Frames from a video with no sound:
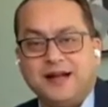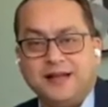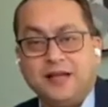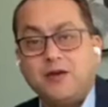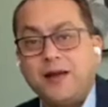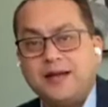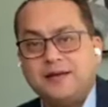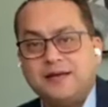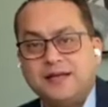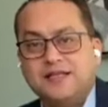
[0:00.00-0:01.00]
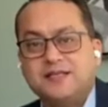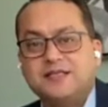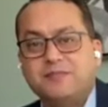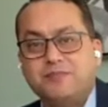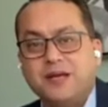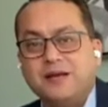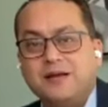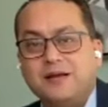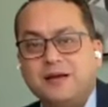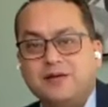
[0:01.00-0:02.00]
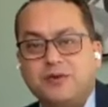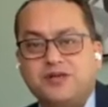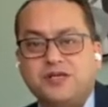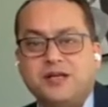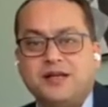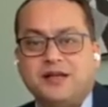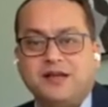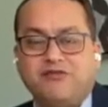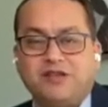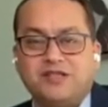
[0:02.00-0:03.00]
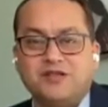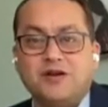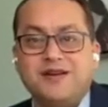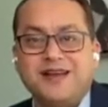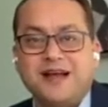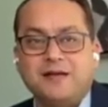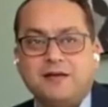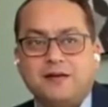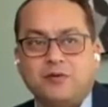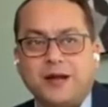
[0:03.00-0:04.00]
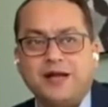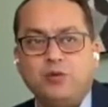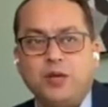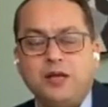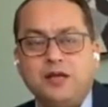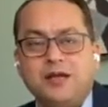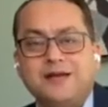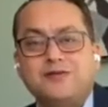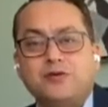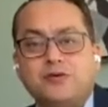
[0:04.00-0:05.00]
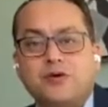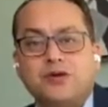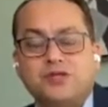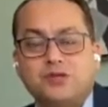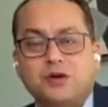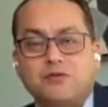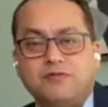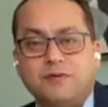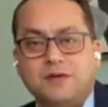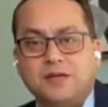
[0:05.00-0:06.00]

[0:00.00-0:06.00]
And they're right. It's just a big question. And if it's not done right way, it could cost you of